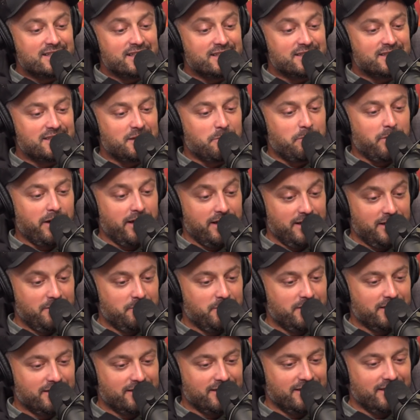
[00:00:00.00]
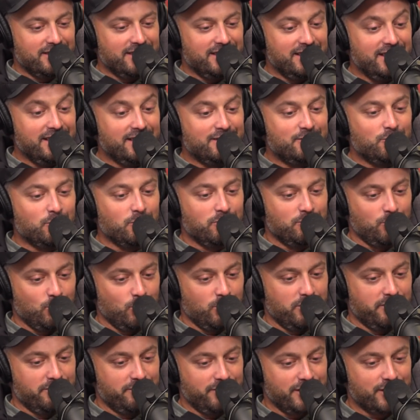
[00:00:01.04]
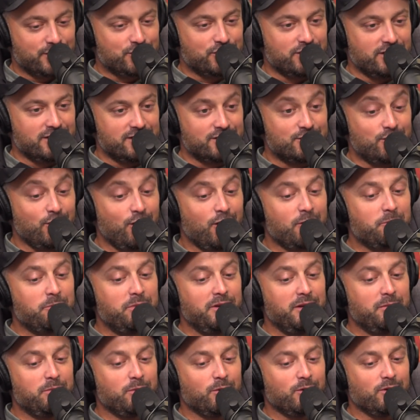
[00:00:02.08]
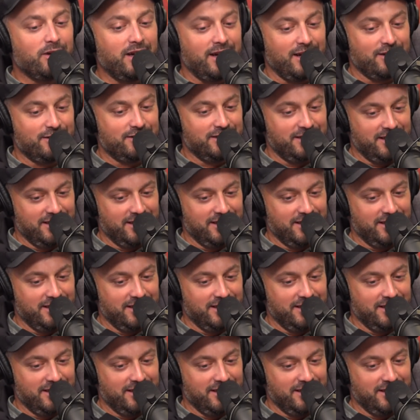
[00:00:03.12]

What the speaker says: Since the pandemic, the need to avoid infection has taught people how to